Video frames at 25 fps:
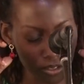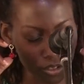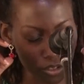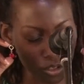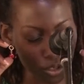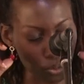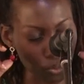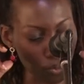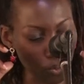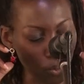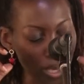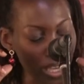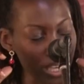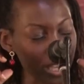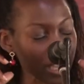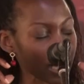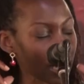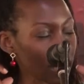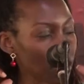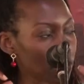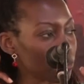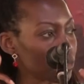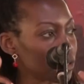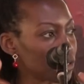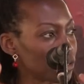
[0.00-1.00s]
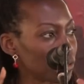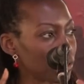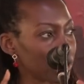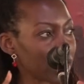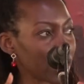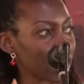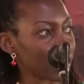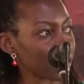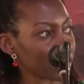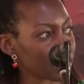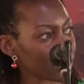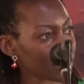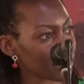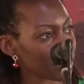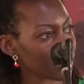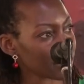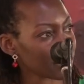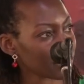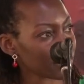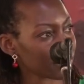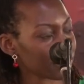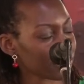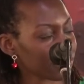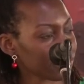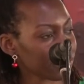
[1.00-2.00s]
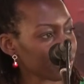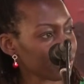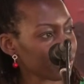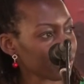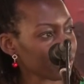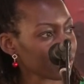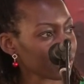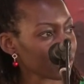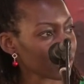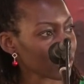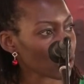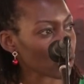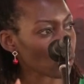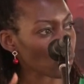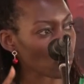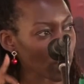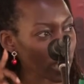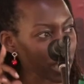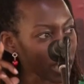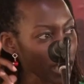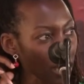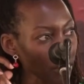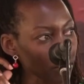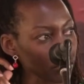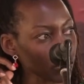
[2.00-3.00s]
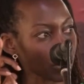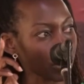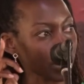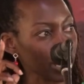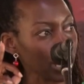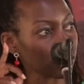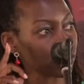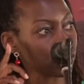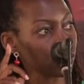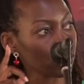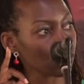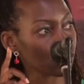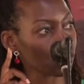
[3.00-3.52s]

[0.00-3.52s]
to wake up to that, to wake up to that